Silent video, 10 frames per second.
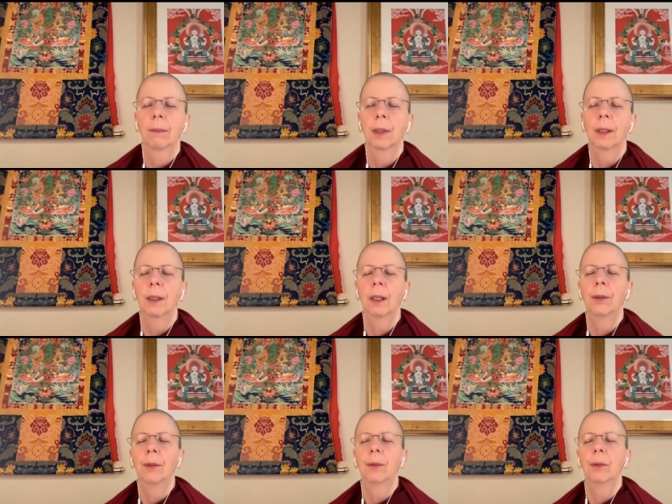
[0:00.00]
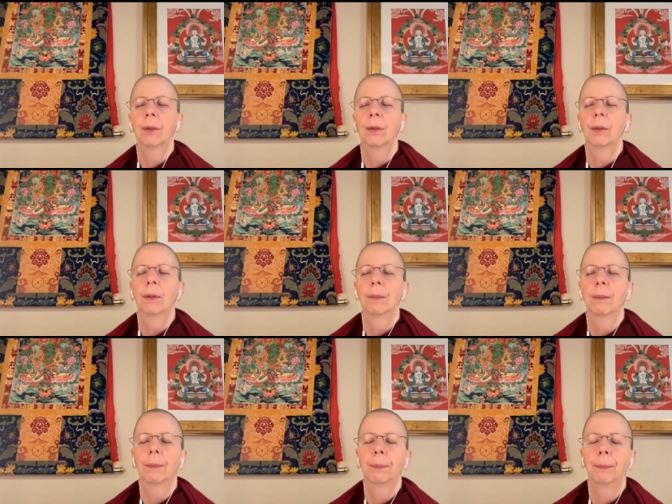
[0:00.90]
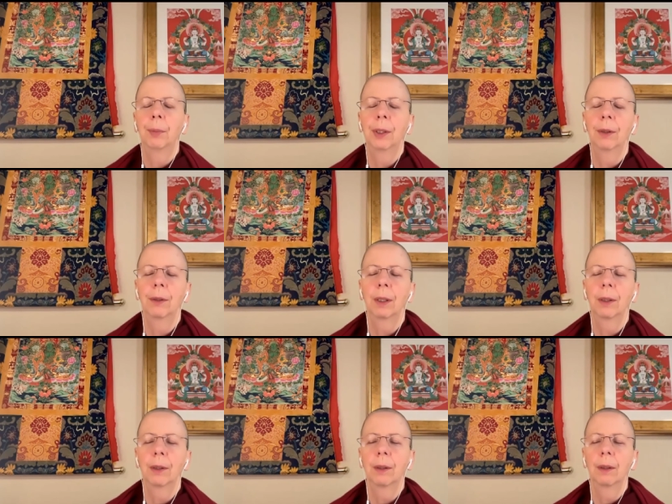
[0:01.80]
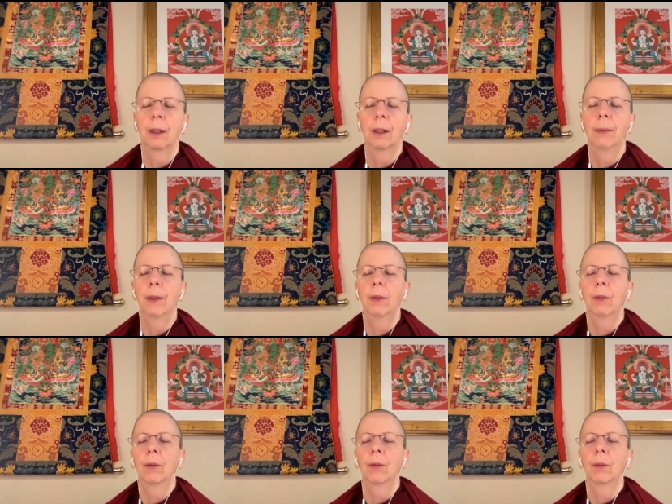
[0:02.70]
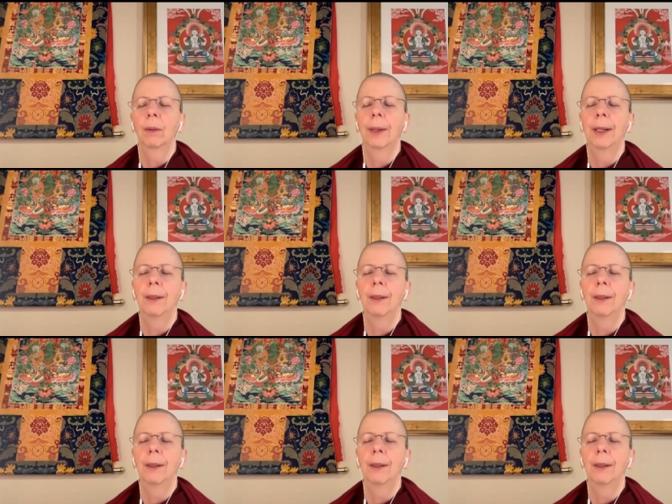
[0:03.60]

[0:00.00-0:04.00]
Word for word: might tell you to bring your attention to the tip of the nose or the